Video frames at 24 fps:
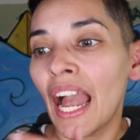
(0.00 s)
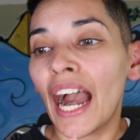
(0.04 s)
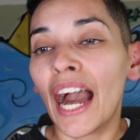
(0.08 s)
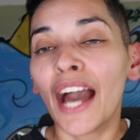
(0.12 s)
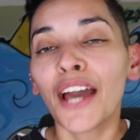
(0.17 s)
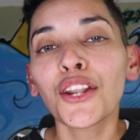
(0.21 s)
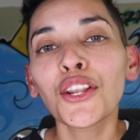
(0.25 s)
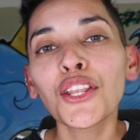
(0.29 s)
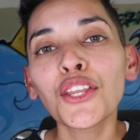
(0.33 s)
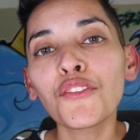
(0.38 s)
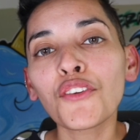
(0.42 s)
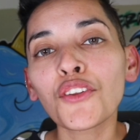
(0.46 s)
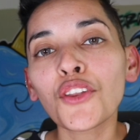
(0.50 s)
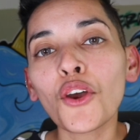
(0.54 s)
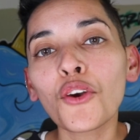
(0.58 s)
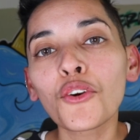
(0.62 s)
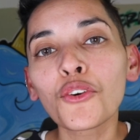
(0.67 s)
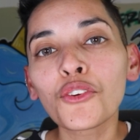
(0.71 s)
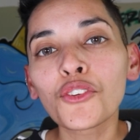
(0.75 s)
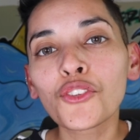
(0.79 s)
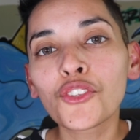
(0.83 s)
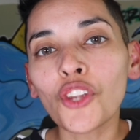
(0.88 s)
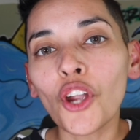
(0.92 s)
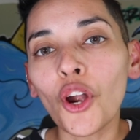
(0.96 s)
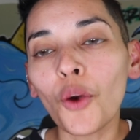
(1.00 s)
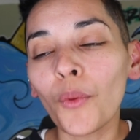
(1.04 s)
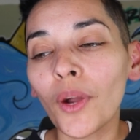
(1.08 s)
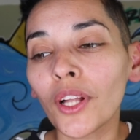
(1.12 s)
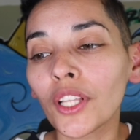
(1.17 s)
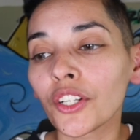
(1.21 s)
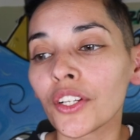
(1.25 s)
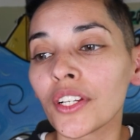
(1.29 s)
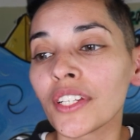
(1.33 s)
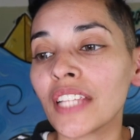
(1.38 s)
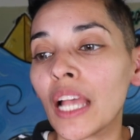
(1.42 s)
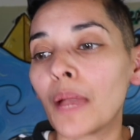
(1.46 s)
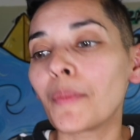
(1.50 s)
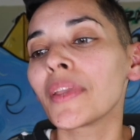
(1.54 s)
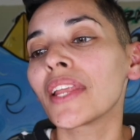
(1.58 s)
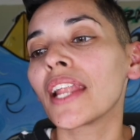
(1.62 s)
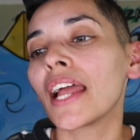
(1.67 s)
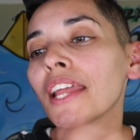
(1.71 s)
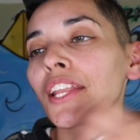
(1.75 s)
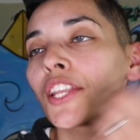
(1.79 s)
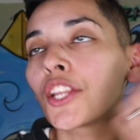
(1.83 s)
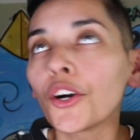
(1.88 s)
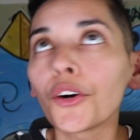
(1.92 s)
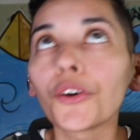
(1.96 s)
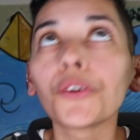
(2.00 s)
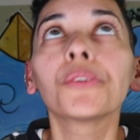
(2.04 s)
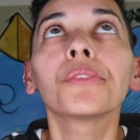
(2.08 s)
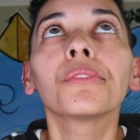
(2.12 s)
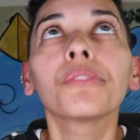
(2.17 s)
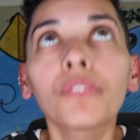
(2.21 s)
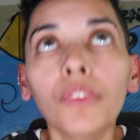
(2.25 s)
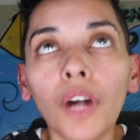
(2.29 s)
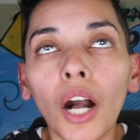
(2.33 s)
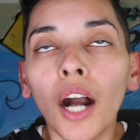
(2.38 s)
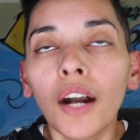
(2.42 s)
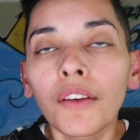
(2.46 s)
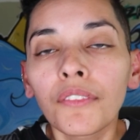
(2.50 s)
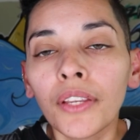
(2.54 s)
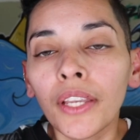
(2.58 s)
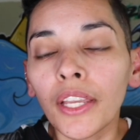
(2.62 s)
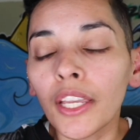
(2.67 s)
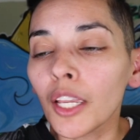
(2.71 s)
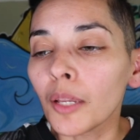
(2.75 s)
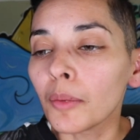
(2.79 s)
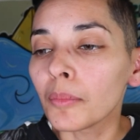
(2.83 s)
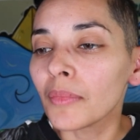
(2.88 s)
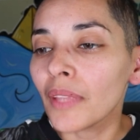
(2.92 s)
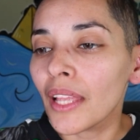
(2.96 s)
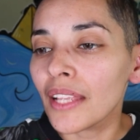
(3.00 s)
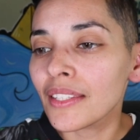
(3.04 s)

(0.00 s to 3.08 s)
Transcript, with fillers: I don't even know who Joe Weller is. I mean, I know of him.